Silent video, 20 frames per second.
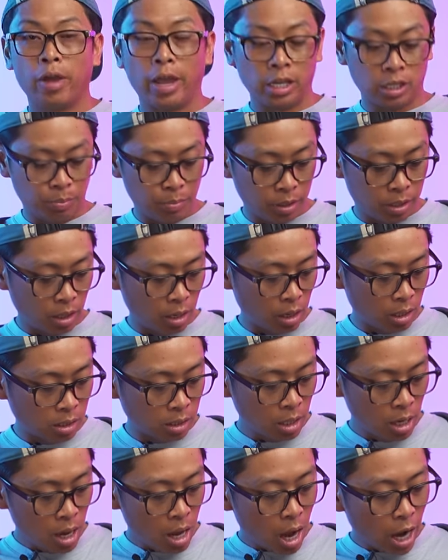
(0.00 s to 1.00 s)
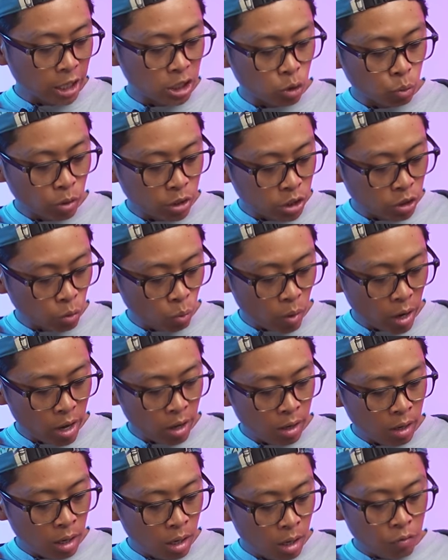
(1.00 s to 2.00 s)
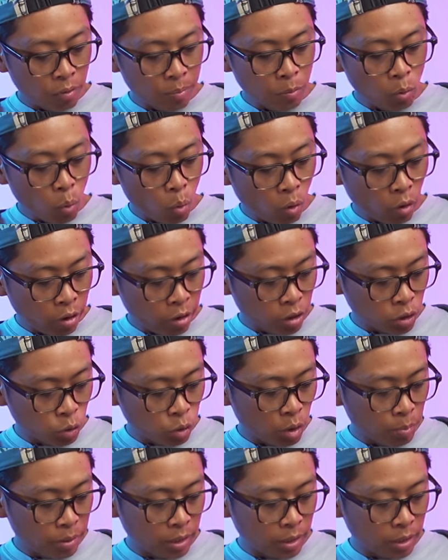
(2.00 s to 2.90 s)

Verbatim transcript: face because I switched away from the Warrior as well